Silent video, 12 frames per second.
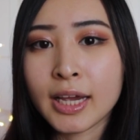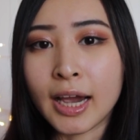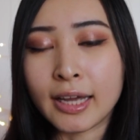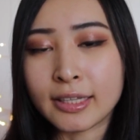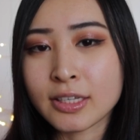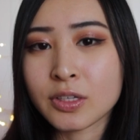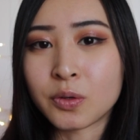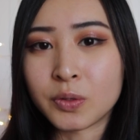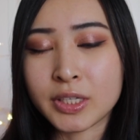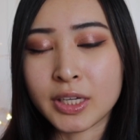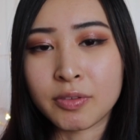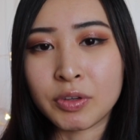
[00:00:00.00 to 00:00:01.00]
And this is going
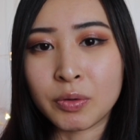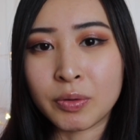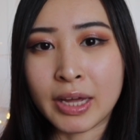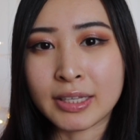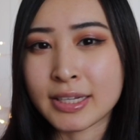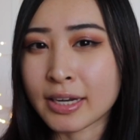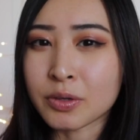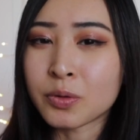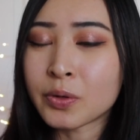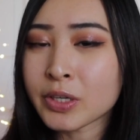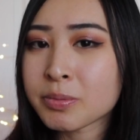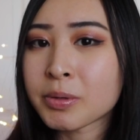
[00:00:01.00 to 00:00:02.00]
to give you that
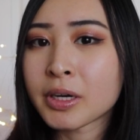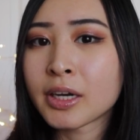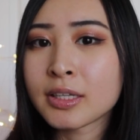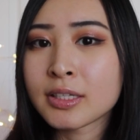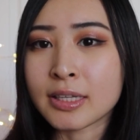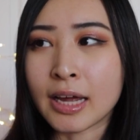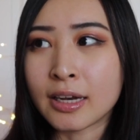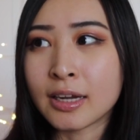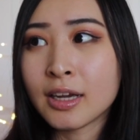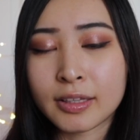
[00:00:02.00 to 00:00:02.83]
technical experience that,